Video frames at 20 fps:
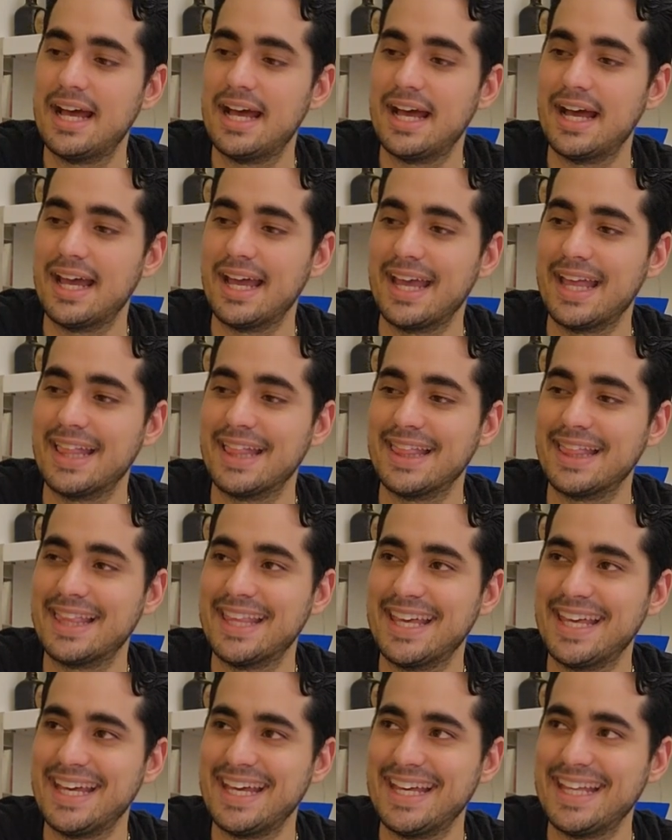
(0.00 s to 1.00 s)
And
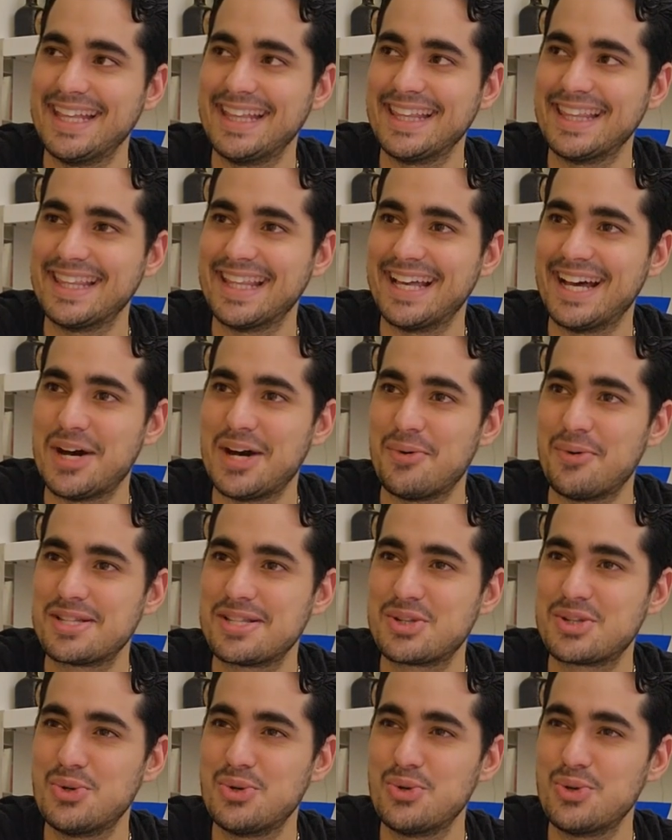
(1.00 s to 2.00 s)
then I
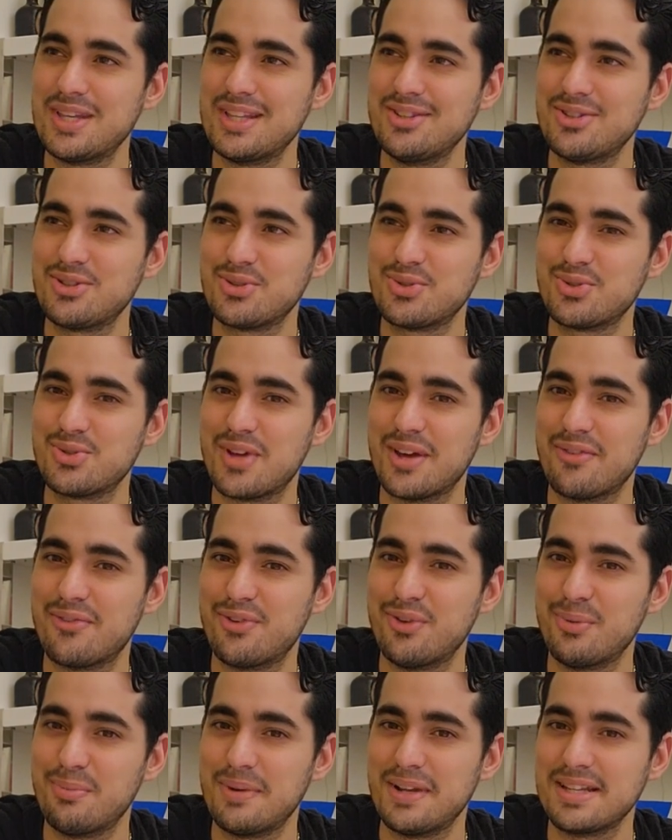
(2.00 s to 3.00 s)
was looking through a
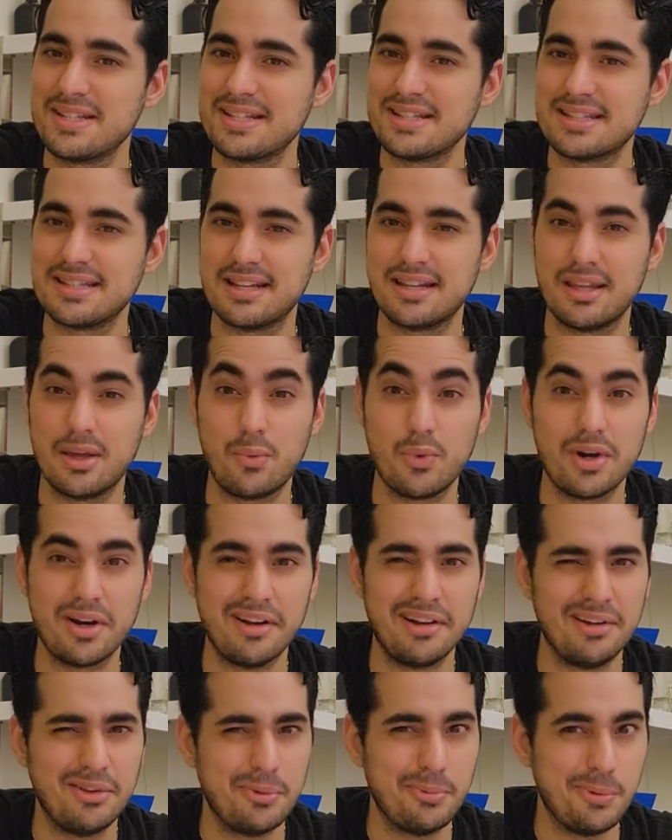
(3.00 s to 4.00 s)
few places and they were
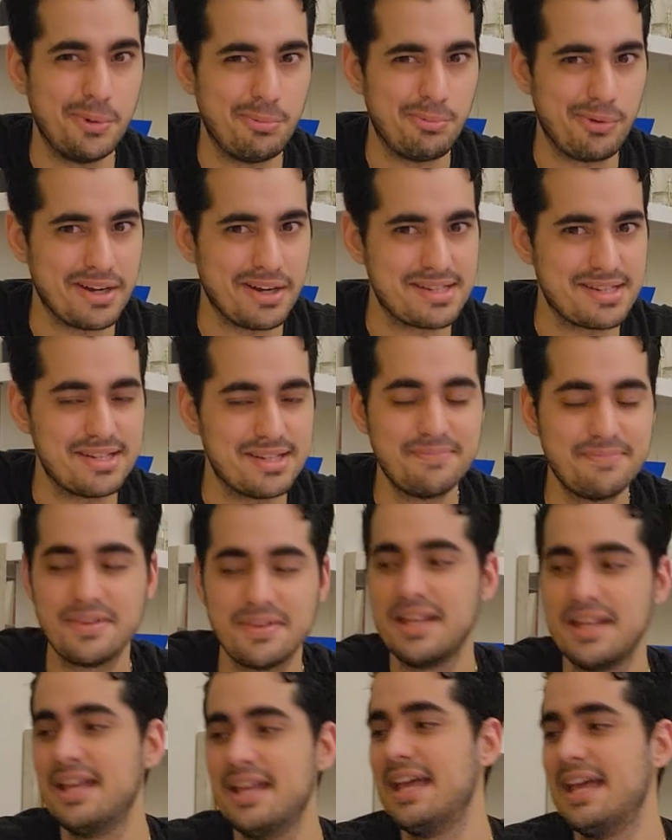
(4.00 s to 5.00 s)
a little bit pricey.
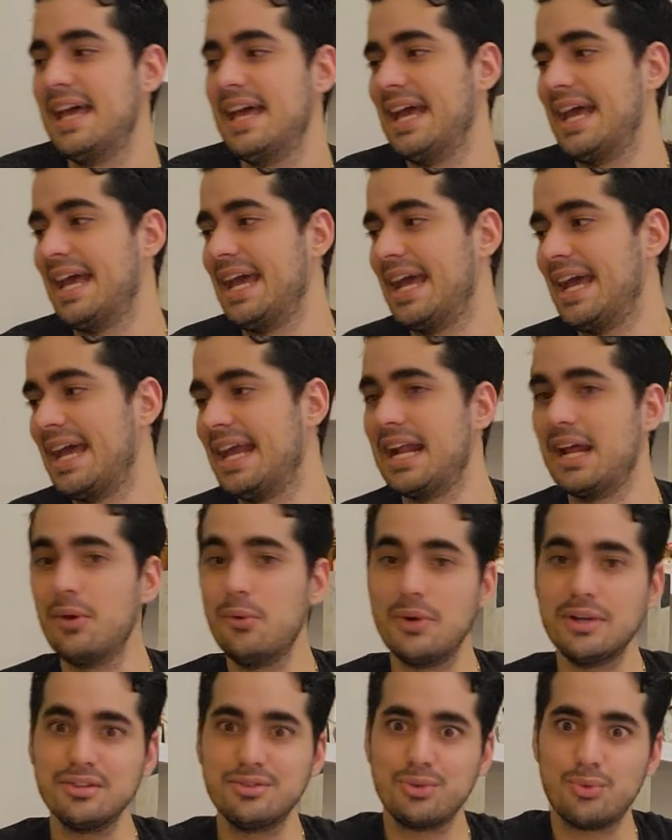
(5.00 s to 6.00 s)
And I
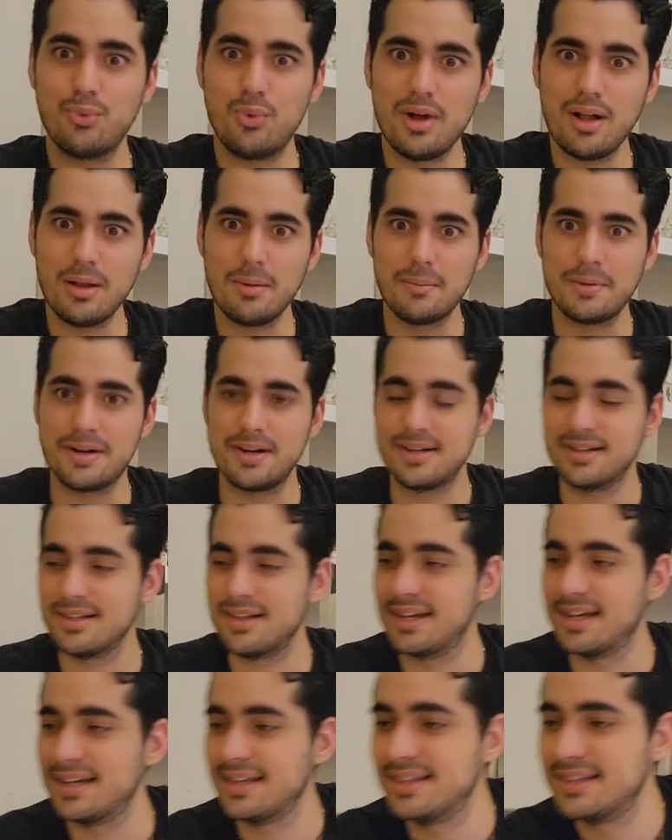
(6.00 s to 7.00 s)
went to
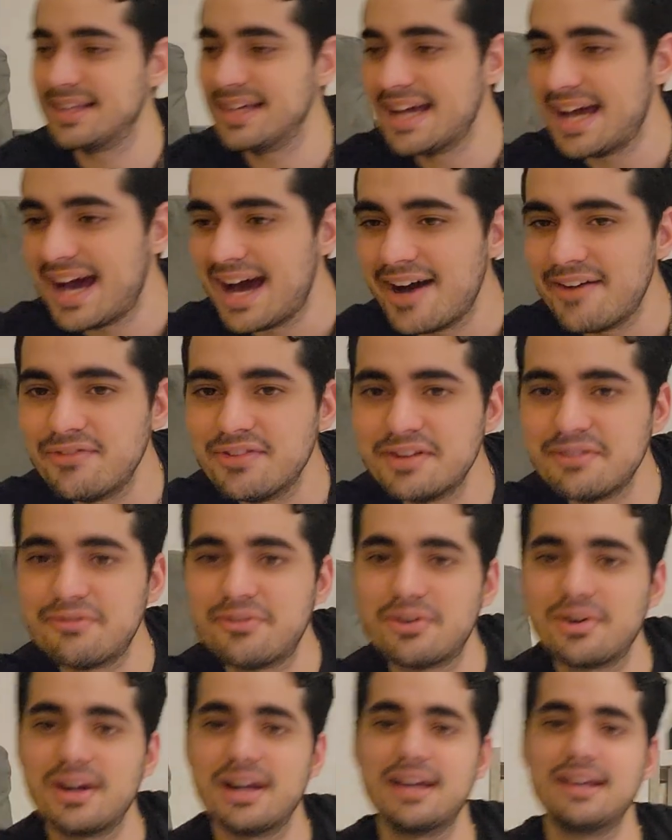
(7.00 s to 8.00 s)
Walmart and they have them
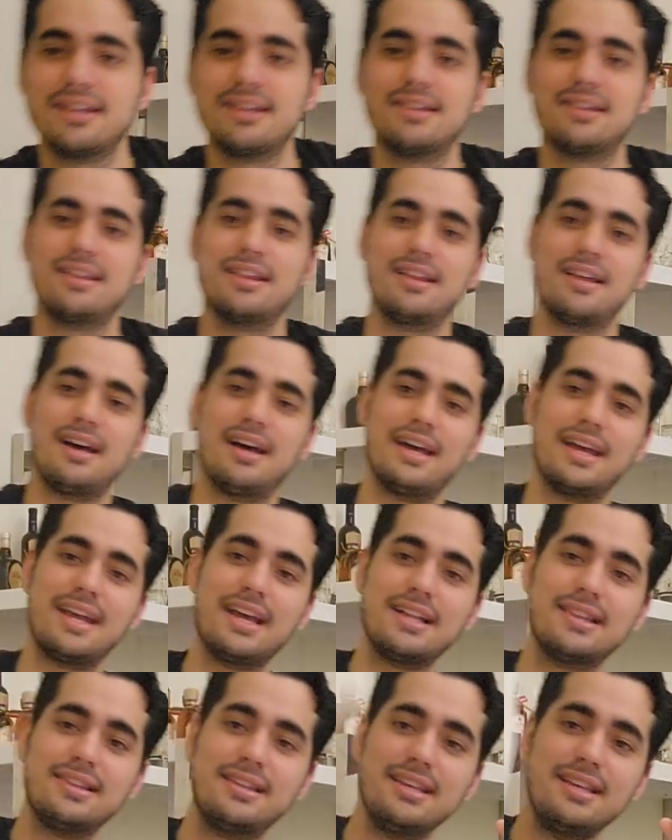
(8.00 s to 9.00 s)
for like, I
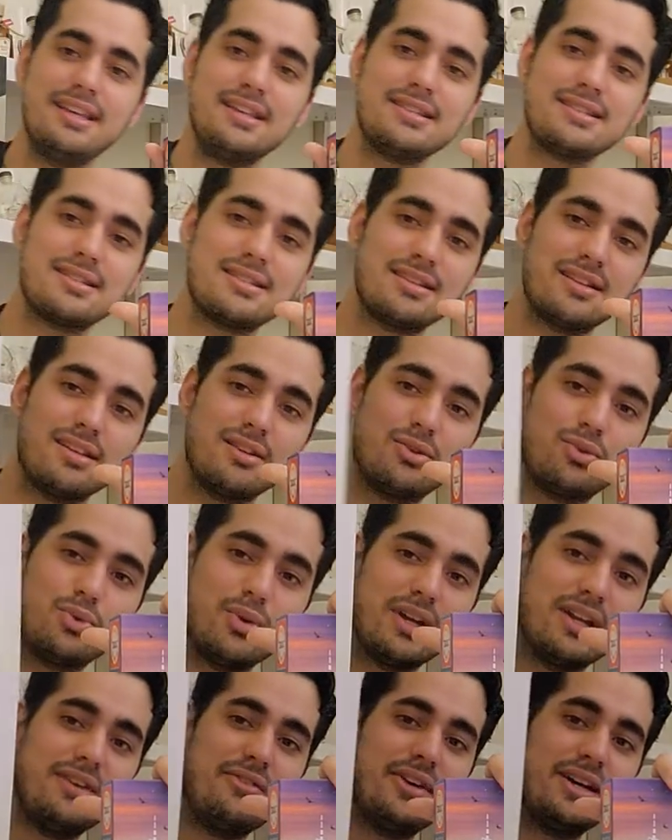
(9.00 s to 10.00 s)
got these
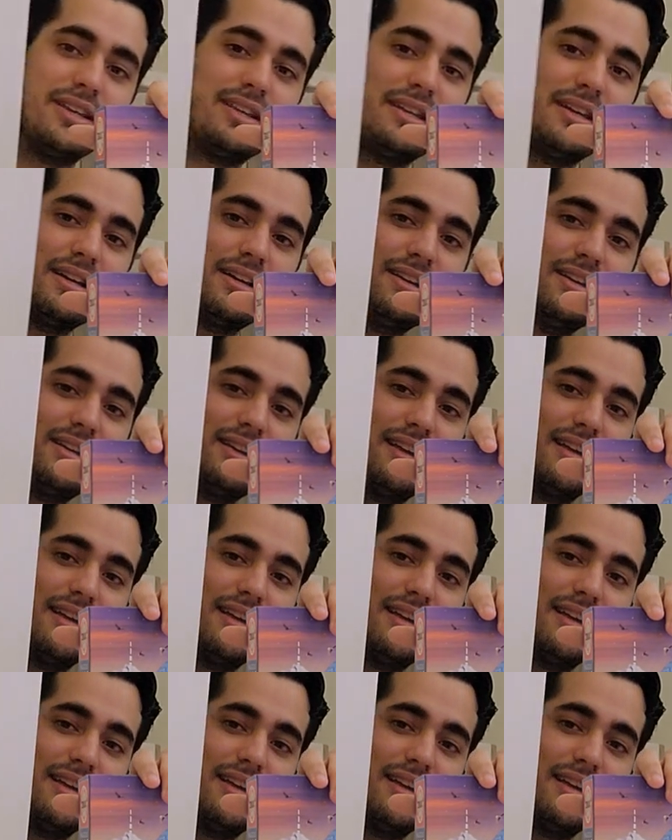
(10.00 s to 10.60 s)
20 by 30